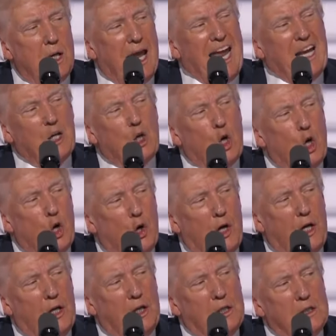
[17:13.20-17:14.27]
and
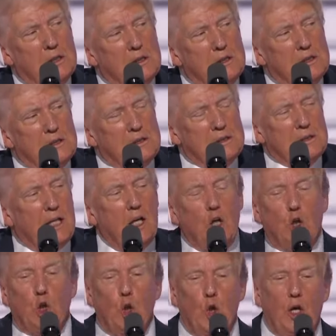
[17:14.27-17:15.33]
Corey,
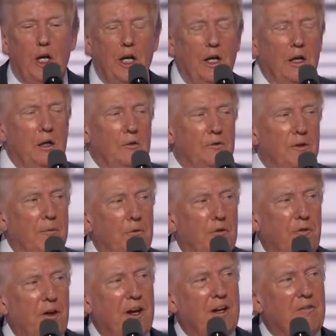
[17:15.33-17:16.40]
including from a
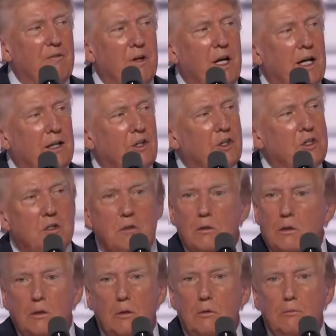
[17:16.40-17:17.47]
friend of mine just
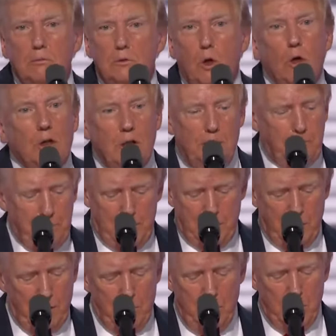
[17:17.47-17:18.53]
called up. He
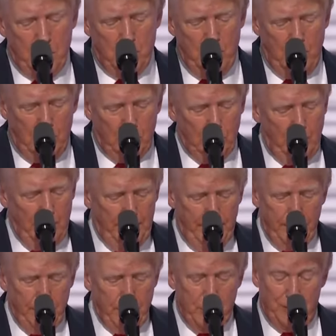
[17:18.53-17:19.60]
sent me a check right
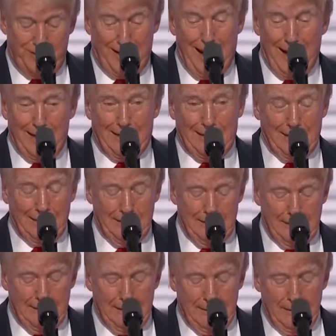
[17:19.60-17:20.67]
here. I just got it.
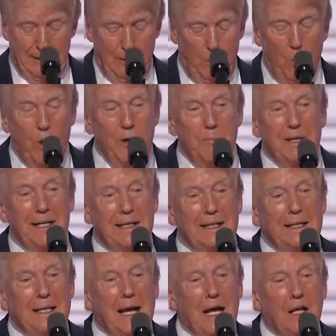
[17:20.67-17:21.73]
$1 million. From